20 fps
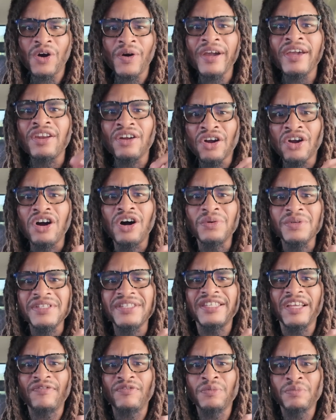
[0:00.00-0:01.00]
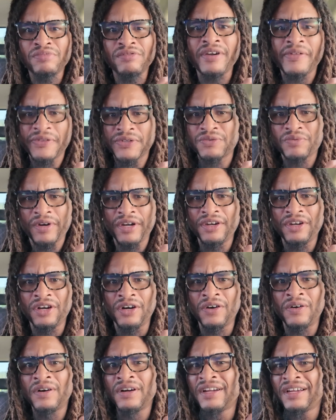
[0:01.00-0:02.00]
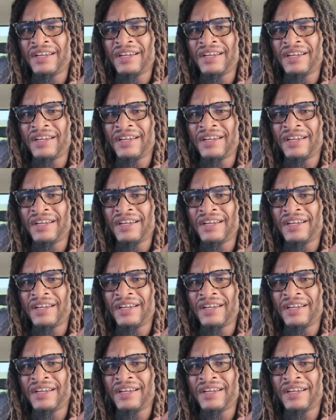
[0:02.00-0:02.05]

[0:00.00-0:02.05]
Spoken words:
go ahead and count 7 breaths right now.